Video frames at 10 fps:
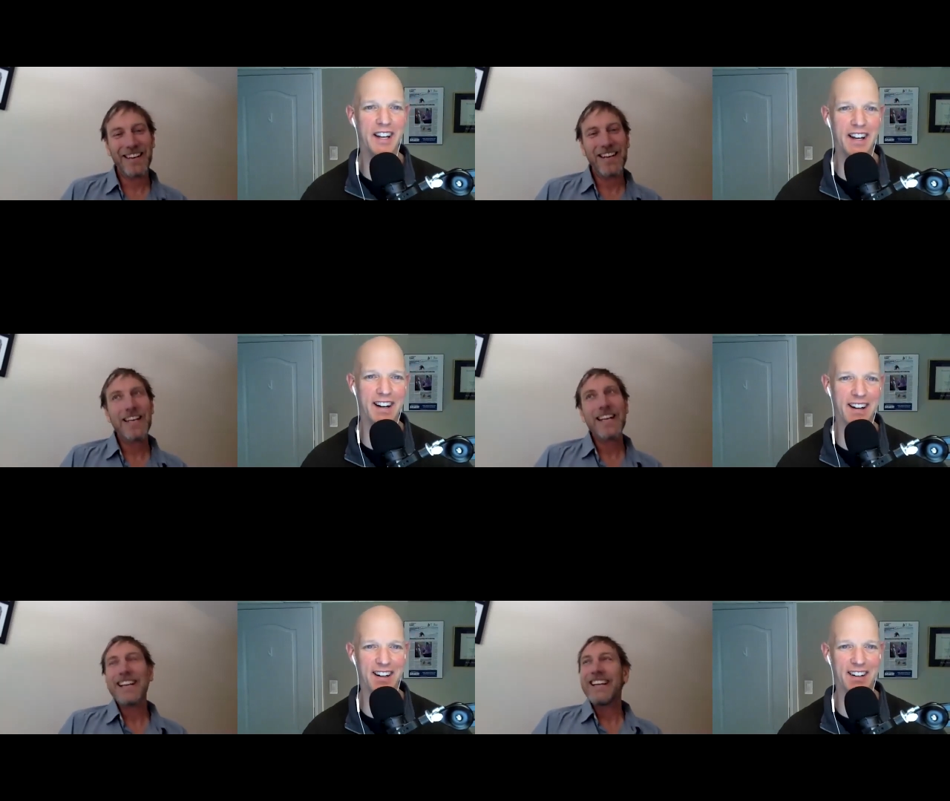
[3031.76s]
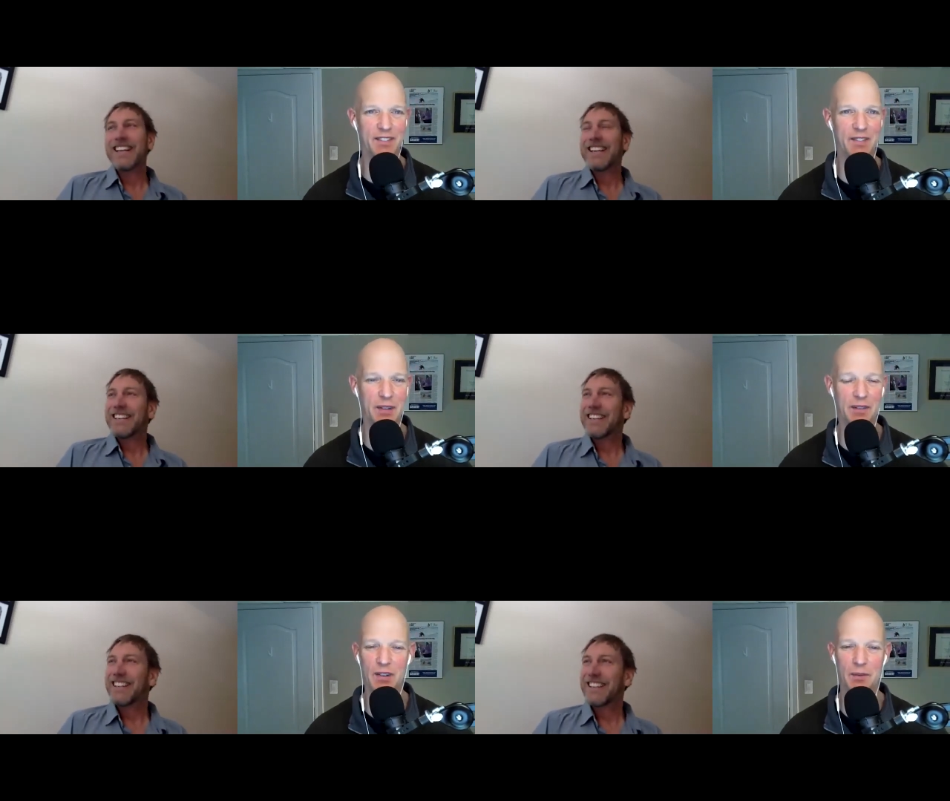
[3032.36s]
Speaker 1: here?
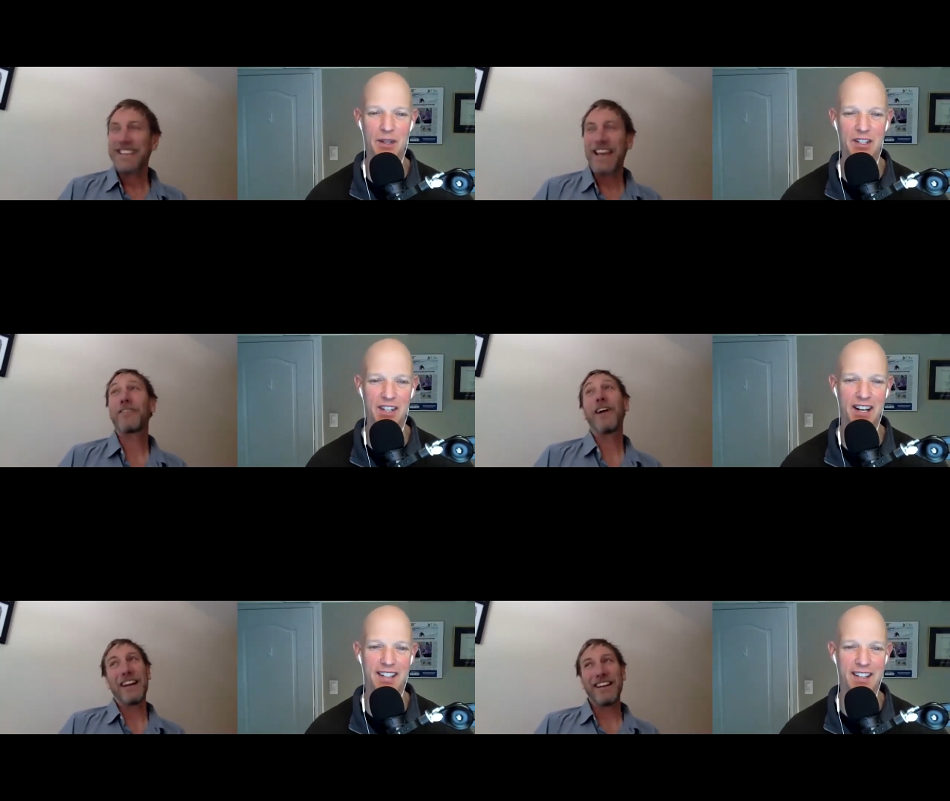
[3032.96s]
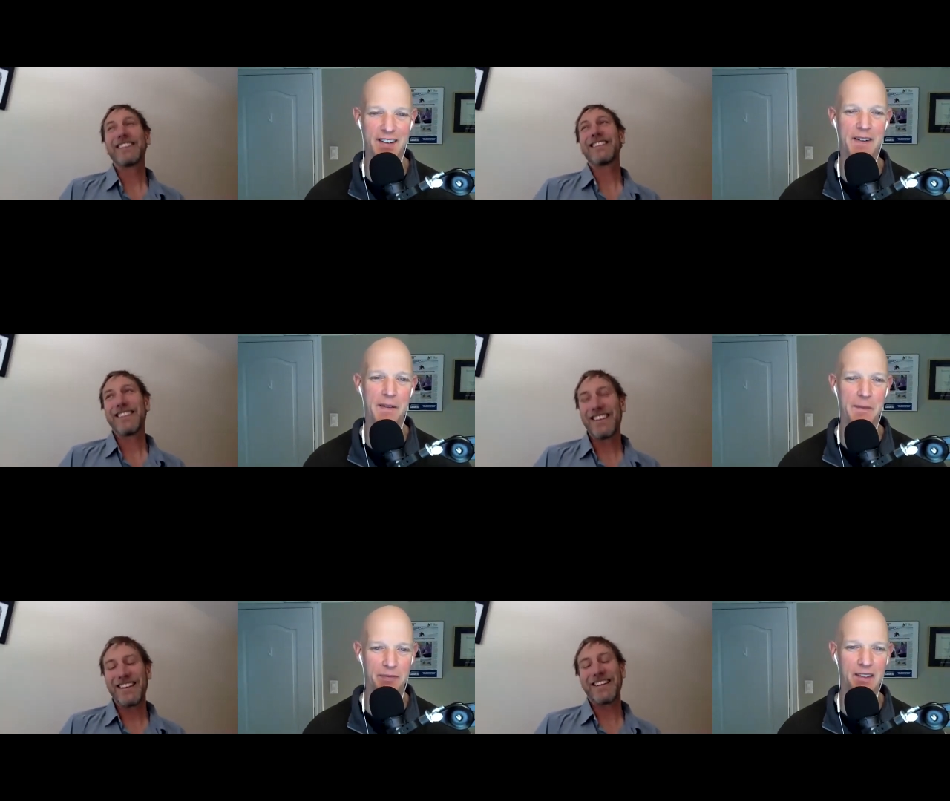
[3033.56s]
Be a film yeah, right.
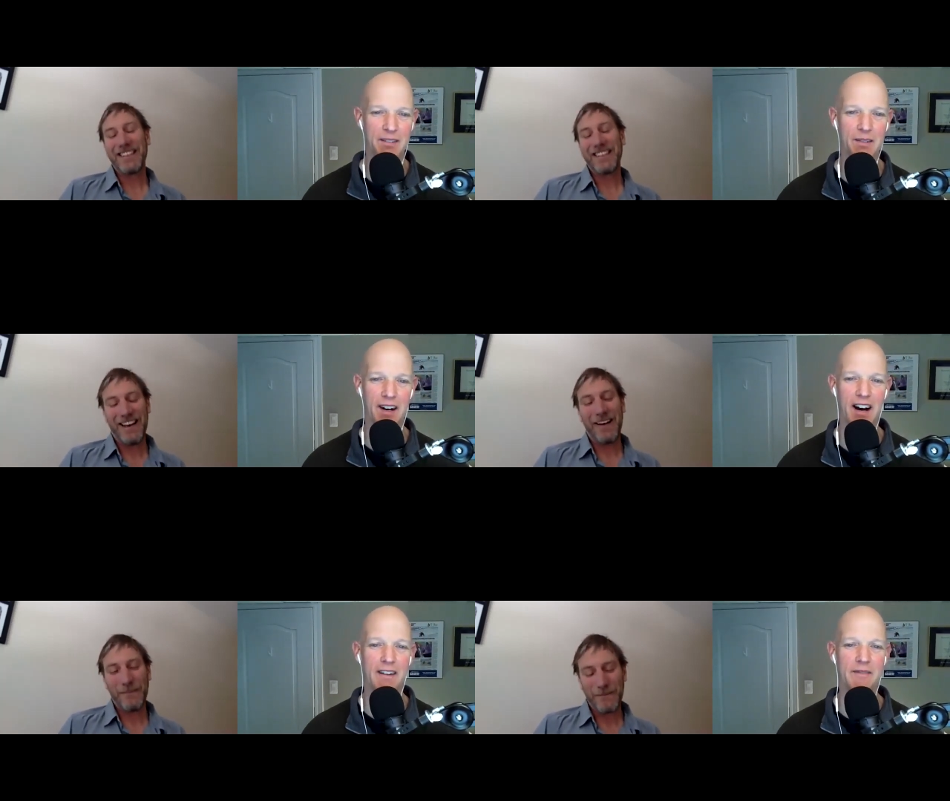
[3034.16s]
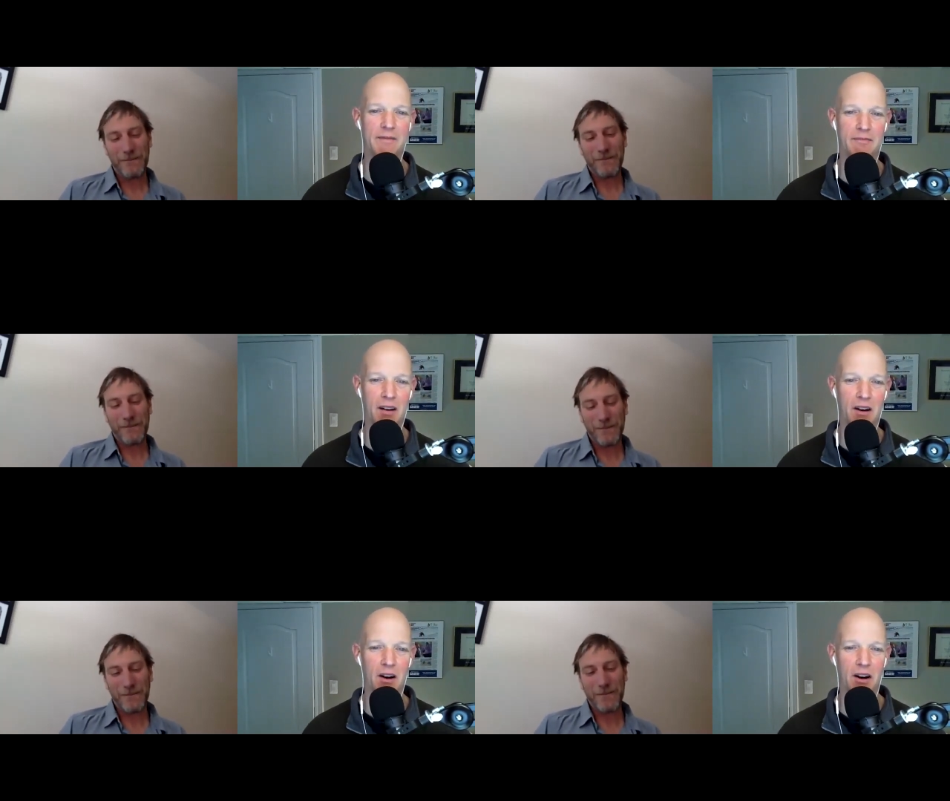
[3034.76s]
Wow. Yeah. All
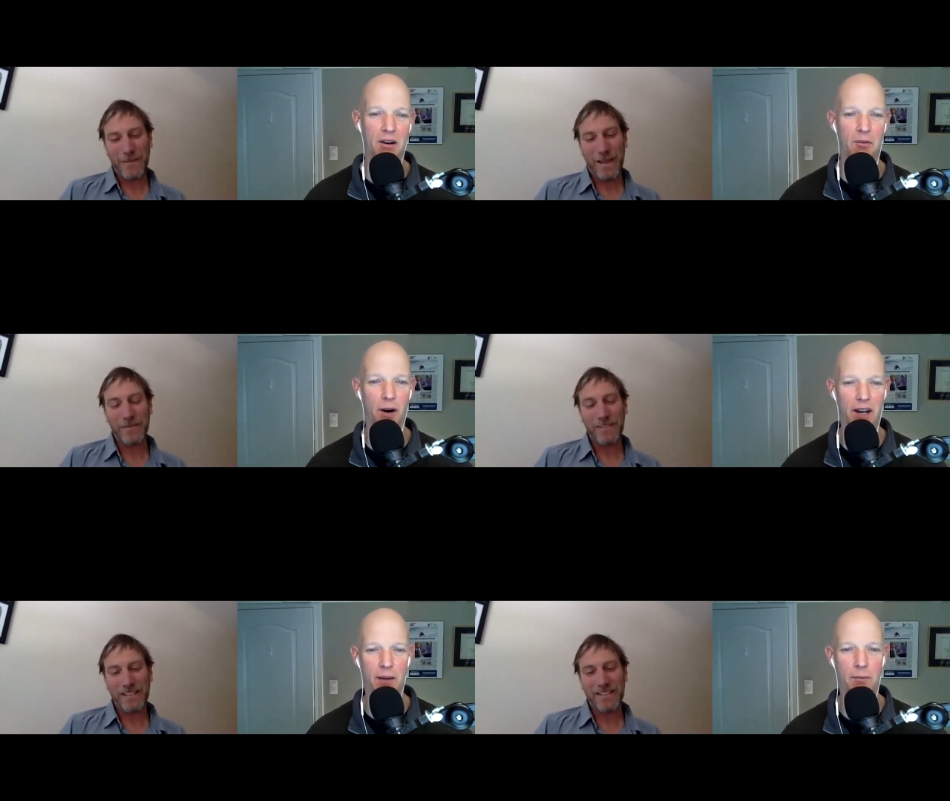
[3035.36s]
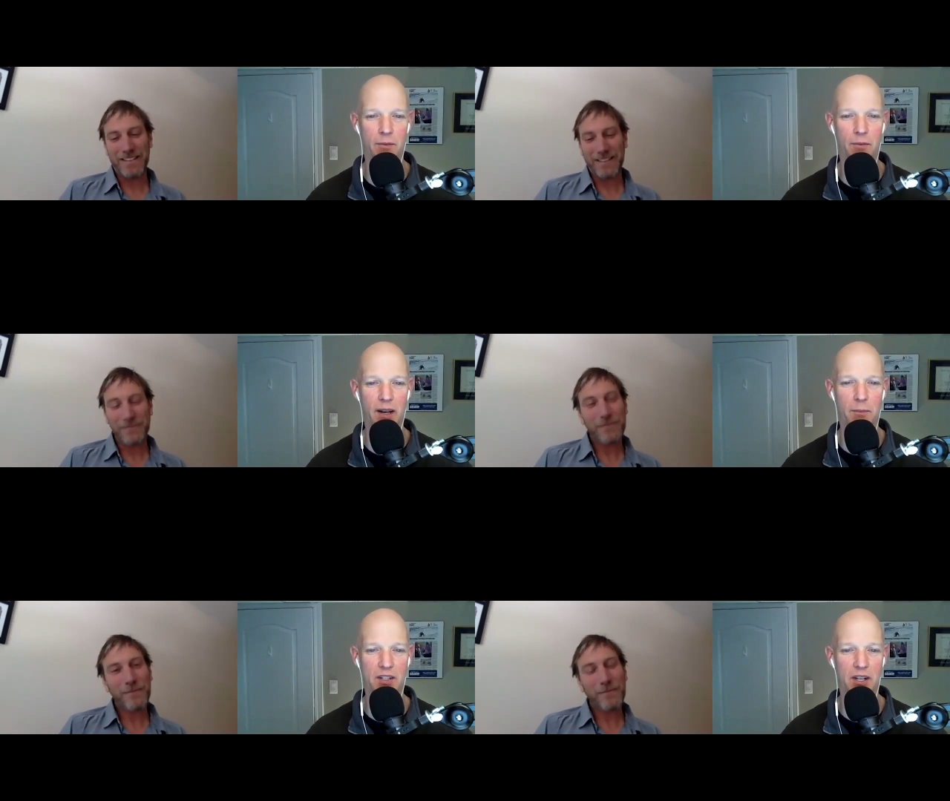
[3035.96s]
right. Was, what Im-
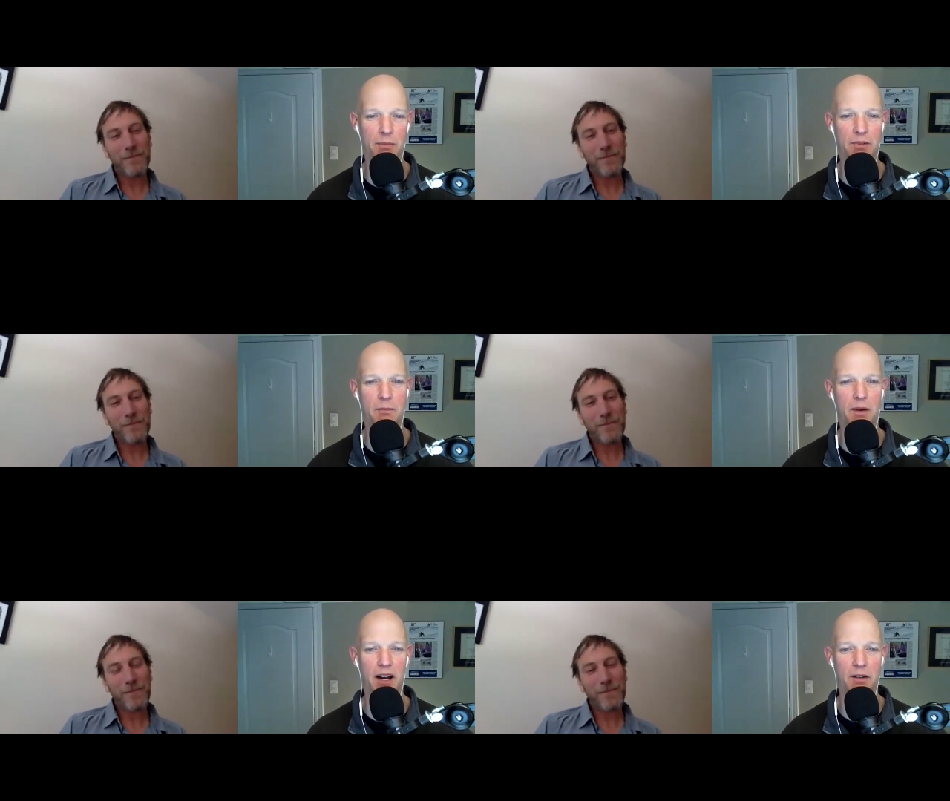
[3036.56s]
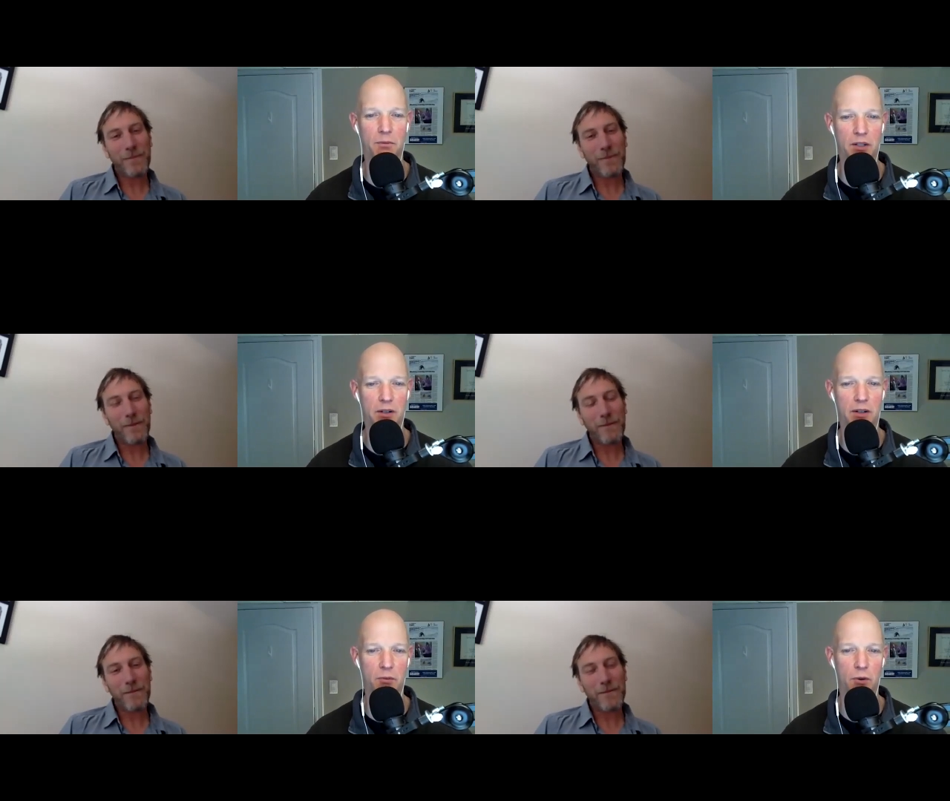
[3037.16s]
what image comes to mind when
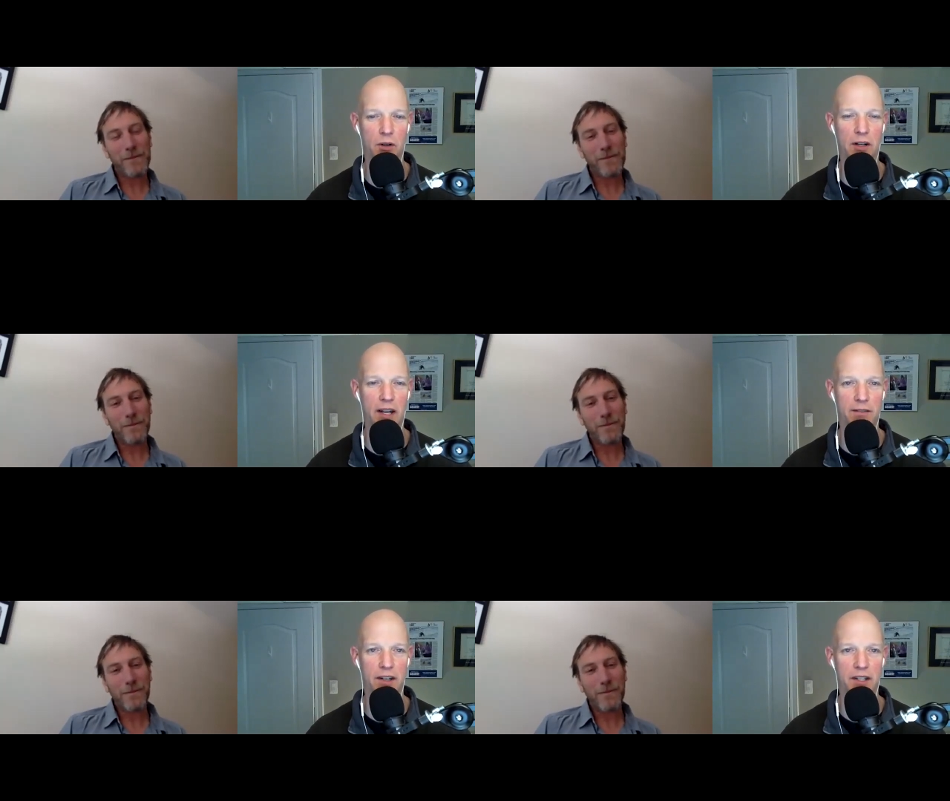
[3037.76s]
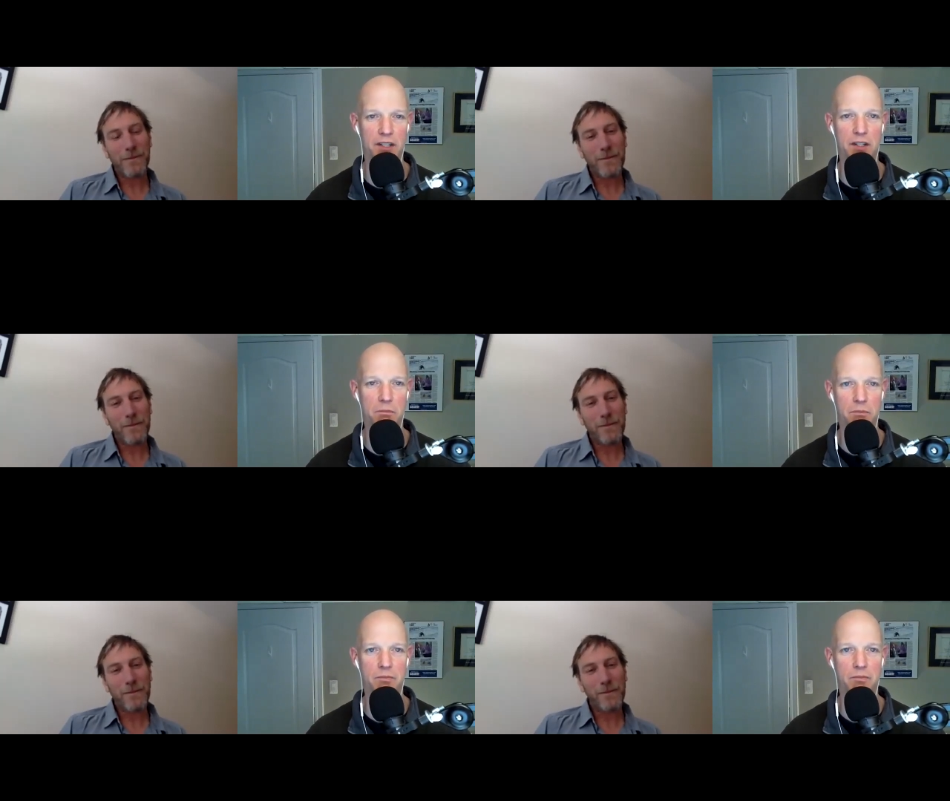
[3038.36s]
you hear the word adventure?